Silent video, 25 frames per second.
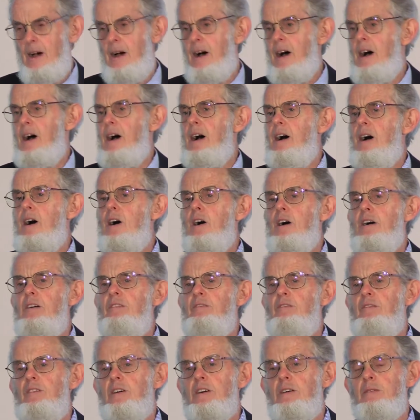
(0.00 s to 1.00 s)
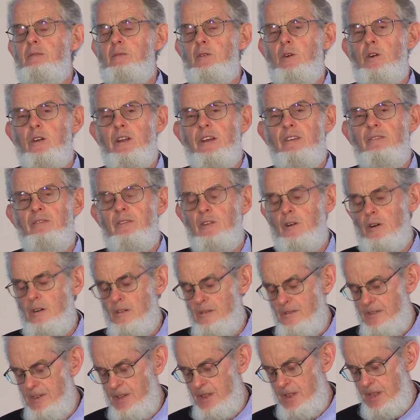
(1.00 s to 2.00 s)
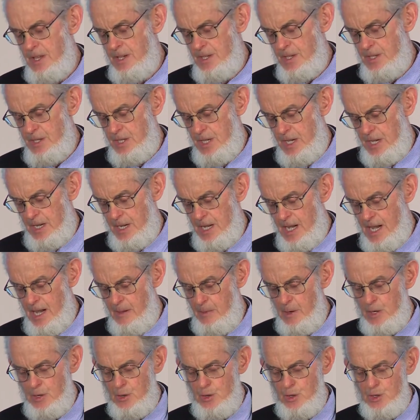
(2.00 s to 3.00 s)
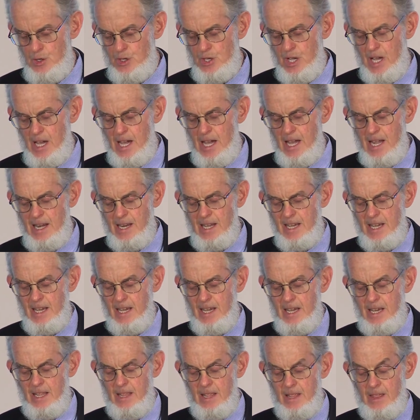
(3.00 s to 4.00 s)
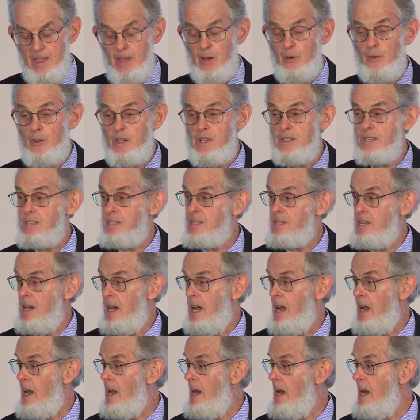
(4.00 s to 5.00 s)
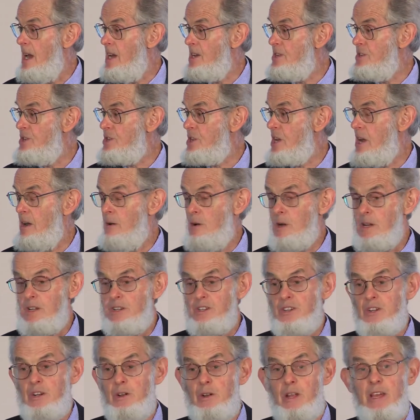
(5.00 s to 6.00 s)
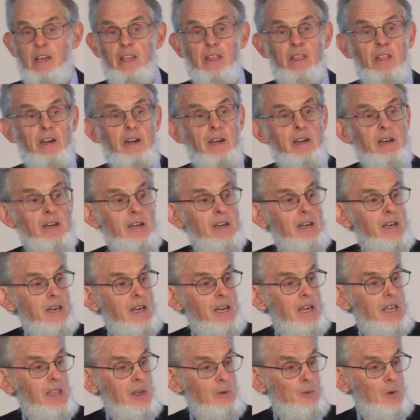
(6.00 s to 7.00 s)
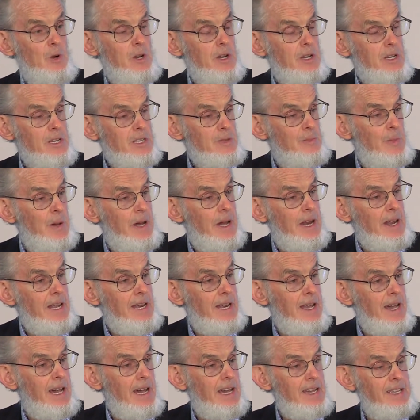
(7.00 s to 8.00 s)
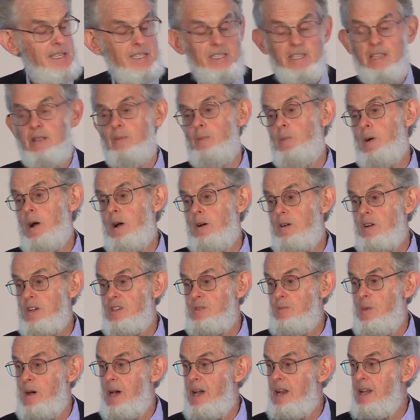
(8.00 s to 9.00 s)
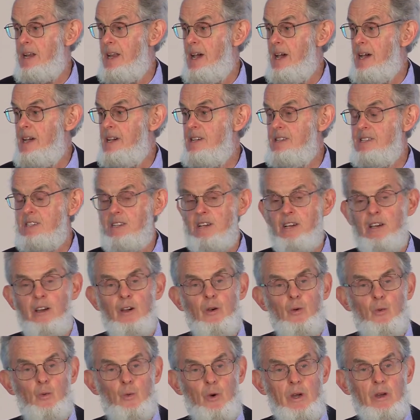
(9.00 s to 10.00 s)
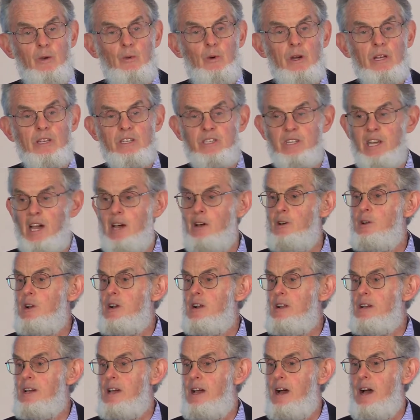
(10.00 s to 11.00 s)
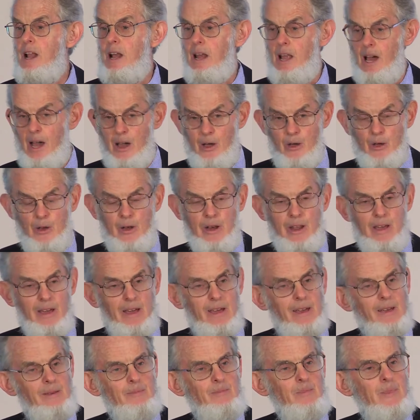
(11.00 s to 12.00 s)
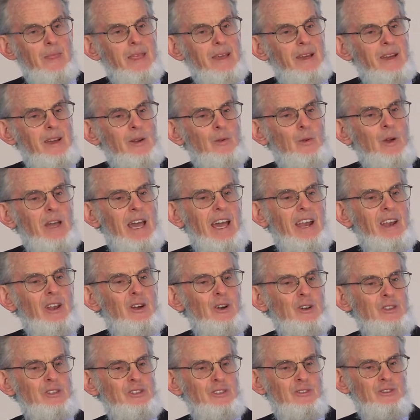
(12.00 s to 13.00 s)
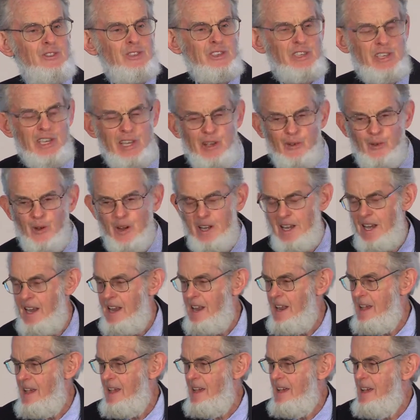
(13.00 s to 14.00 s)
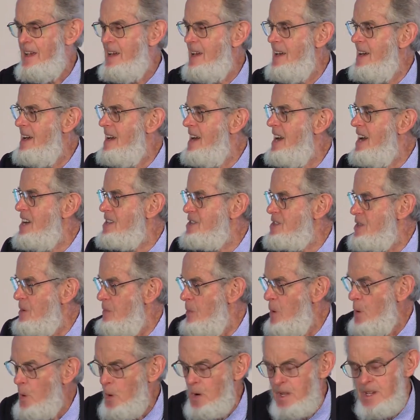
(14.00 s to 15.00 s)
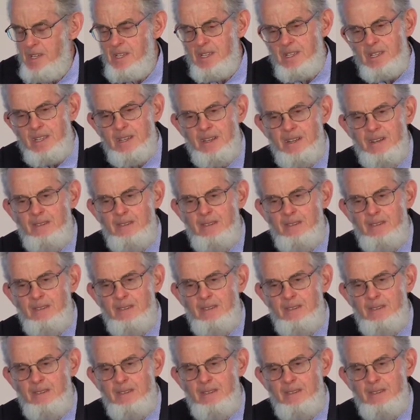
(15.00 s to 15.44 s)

uh, I've uh, got involved in this uh, carbon crusade, it, it, there is a large coalition. In the, in the Workers' Party days, in the Progress Party days, we were totally alone. We had lots of secret uh, supporters.